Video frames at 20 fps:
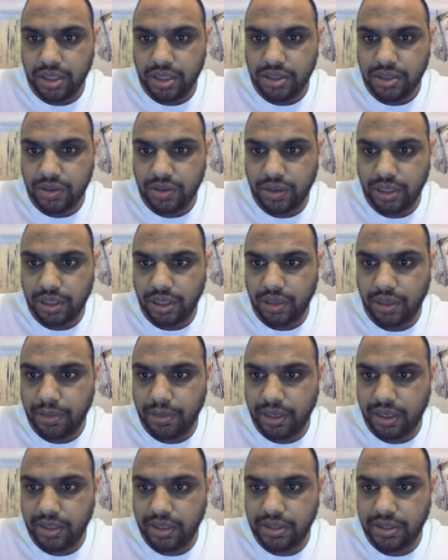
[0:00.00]
So earning
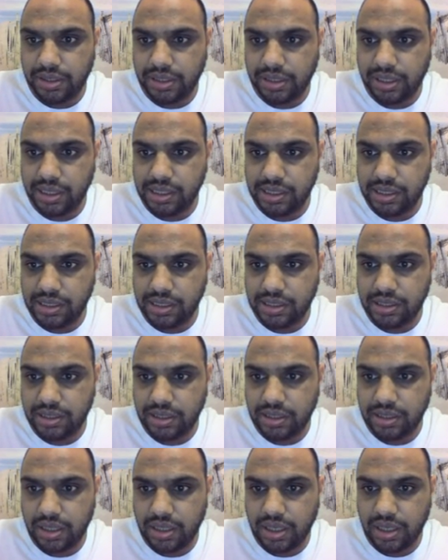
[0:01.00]
balance
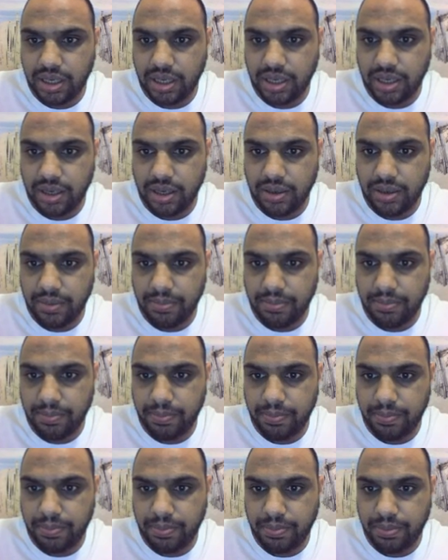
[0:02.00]
is
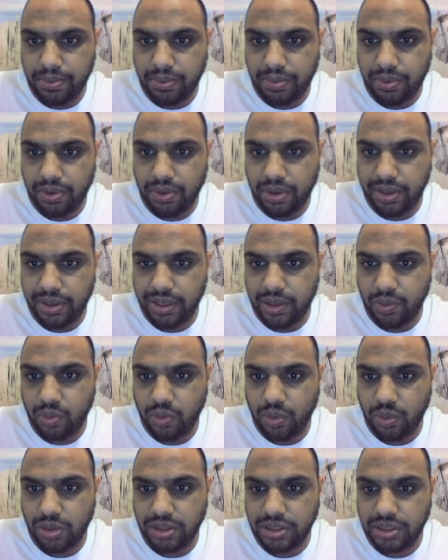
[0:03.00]

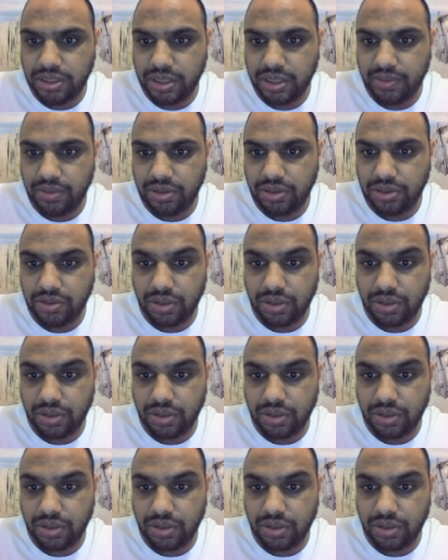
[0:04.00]
0.17,